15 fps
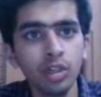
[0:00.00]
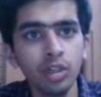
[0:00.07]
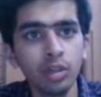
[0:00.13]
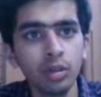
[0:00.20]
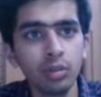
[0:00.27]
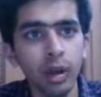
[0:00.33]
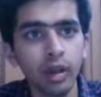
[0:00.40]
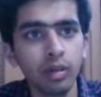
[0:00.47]
uh,
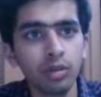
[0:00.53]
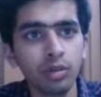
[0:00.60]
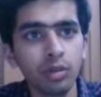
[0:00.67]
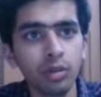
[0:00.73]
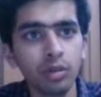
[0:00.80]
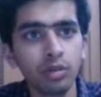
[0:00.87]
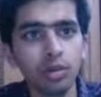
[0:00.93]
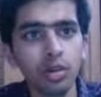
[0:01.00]

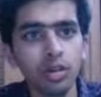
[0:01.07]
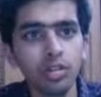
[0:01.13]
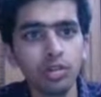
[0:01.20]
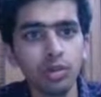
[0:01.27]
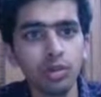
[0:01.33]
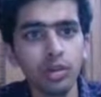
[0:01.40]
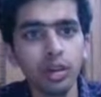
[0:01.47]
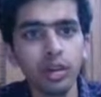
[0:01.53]
microcontrollers
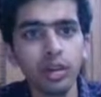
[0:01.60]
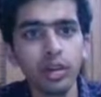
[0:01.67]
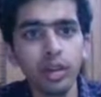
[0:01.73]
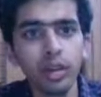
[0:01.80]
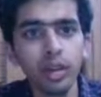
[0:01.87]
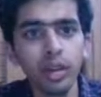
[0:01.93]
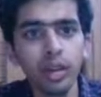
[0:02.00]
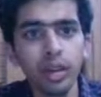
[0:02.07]
okay
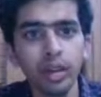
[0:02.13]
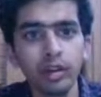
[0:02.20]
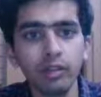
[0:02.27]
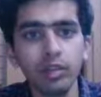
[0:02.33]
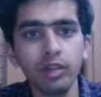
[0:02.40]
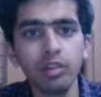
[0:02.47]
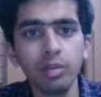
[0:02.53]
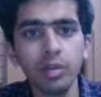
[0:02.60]
and
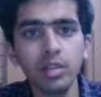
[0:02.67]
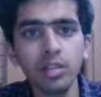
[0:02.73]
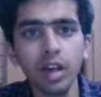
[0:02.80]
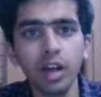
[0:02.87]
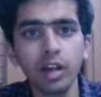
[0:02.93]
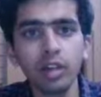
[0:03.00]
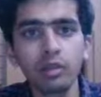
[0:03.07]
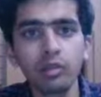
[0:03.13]
we will be
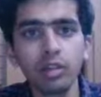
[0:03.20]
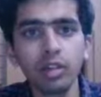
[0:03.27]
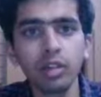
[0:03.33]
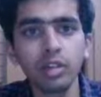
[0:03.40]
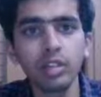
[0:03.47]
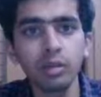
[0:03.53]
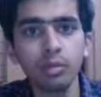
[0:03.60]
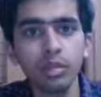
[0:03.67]
starting with
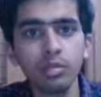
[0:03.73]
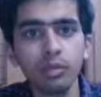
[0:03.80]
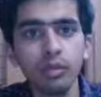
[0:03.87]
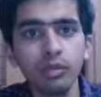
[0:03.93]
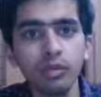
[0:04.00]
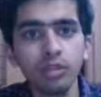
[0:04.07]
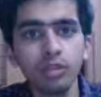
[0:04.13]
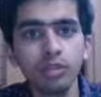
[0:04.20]
this MSP
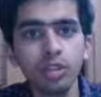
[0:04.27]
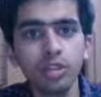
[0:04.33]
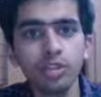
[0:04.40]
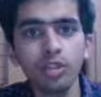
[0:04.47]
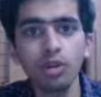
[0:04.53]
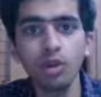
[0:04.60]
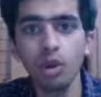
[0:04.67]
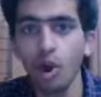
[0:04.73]

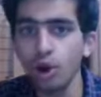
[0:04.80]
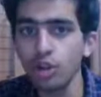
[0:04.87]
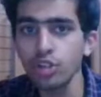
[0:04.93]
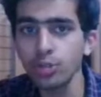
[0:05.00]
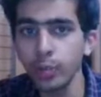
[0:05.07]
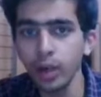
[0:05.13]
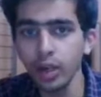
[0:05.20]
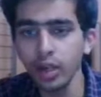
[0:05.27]
430
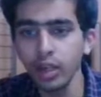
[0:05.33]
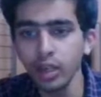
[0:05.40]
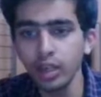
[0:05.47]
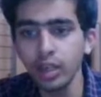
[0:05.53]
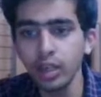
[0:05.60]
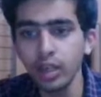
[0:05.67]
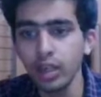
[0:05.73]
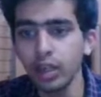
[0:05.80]
launchpad
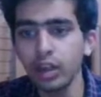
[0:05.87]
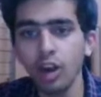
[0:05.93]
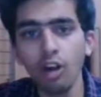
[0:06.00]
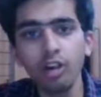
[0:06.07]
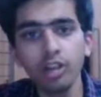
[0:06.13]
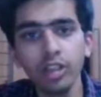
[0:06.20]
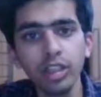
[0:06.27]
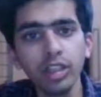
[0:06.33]
and
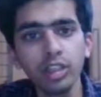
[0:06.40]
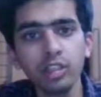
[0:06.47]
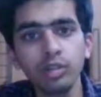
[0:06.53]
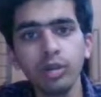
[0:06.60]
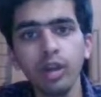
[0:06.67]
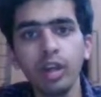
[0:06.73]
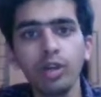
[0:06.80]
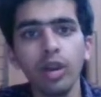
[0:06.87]
now in the next
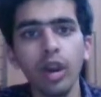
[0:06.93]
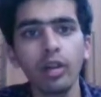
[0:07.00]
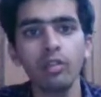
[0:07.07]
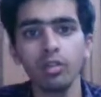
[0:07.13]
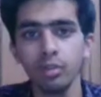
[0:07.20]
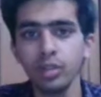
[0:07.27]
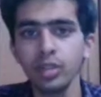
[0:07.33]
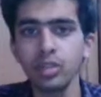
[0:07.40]
video I
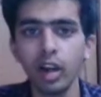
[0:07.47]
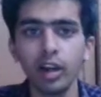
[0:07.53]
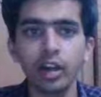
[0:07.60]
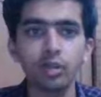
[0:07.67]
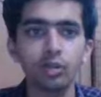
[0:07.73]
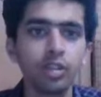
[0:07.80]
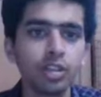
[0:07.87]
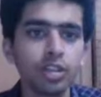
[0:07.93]
will be
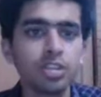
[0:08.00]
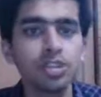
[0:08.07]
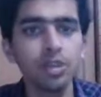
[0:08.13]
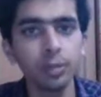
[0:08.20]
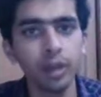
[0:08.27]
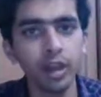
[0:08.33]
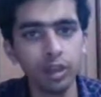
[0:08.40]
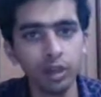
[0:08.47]
starting with the
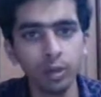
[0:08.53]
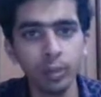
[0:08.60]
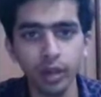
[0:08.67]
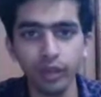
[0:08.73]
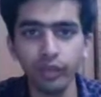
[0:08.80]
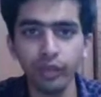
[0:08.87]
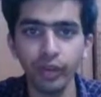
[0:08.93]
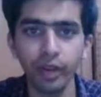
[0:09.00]
GPIO
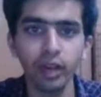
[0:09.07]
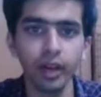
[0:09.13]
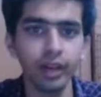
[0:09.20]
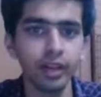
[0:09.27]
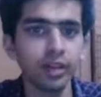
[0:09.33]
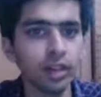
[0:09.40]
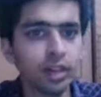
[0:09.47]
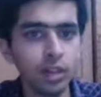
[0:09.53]
peripheral
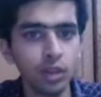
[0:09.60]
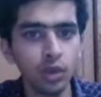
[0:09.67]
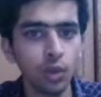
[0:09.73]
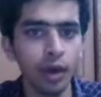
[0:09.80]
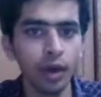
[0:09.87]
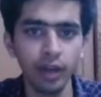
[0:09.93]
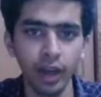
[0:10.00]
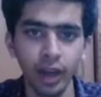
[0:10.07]
and then
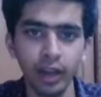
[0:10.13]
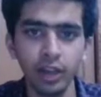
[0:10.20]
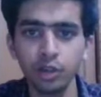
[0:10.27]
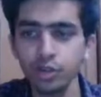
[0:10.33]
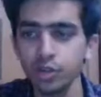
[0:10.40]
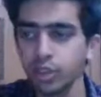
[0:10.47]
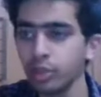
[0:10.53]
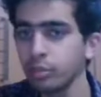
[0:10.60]
UART
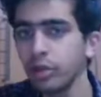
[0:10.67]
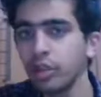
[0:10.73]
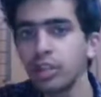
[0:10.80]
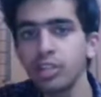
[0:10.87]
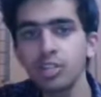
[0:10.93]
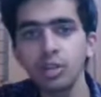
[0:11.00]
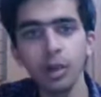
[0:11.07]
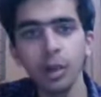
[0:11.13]
I2C and
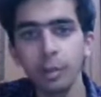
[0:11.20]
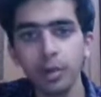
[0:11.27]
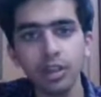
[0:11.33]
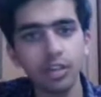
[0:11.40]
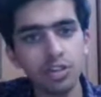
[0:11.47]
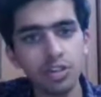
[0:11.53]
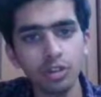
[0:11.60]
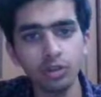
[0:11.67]
making some
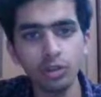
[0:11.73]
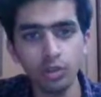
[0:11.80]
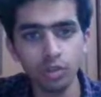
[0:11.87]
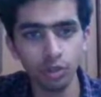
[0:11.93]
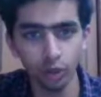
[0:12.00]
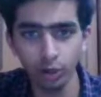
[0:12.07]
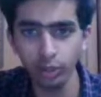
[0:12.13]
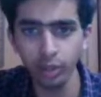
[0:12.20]
application
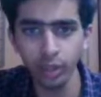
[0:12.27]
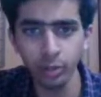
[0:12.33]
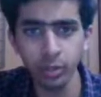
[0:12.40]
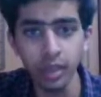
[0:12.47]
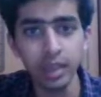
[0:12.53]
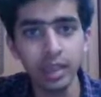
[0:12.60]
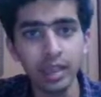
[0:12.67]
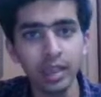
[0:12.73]
codes on them
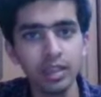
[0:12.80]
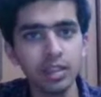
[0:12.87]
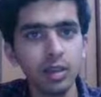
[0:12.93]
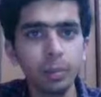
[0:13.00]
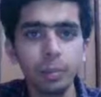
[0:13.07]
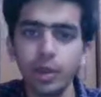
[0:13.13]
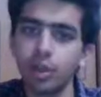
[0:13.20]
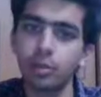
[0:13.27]
in the
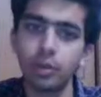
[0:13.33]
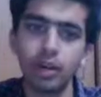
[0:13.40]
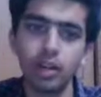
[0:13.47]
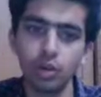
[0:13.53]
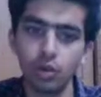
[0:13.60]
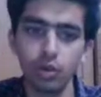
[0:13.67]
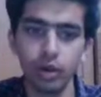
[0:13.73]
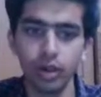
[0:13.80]
bare
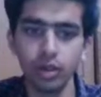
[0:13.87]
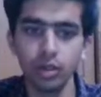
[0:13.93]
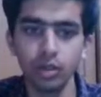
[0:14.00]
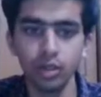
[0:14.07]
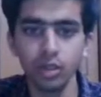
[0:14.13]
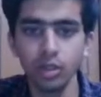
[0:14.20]
metal coding.